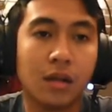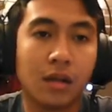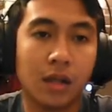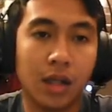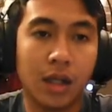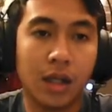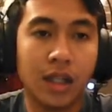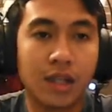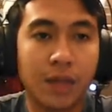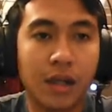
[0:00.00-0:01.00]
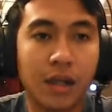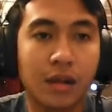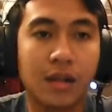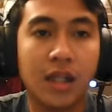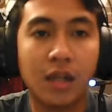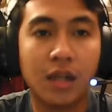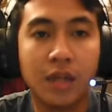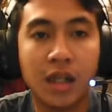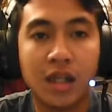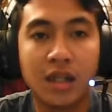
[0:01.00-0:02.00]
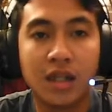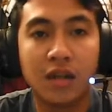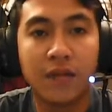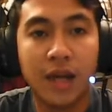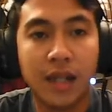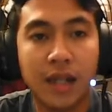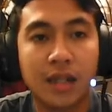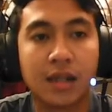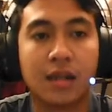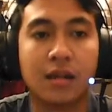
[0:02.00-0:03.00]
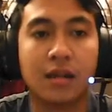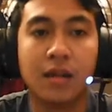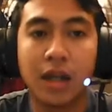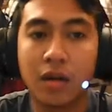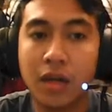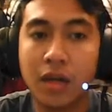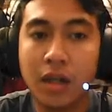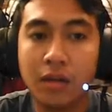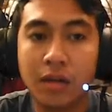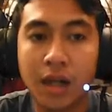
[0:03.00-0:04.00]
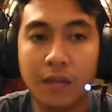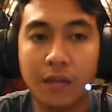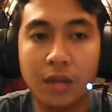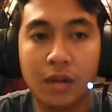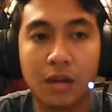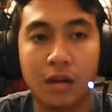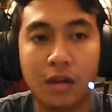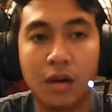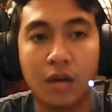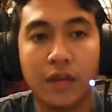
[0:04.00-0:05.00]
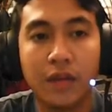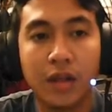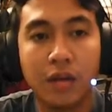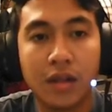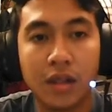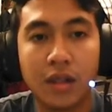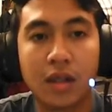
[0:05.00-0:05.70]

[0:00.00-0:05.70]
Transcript: In SMED, single minute exchange of dice, according to time or video research,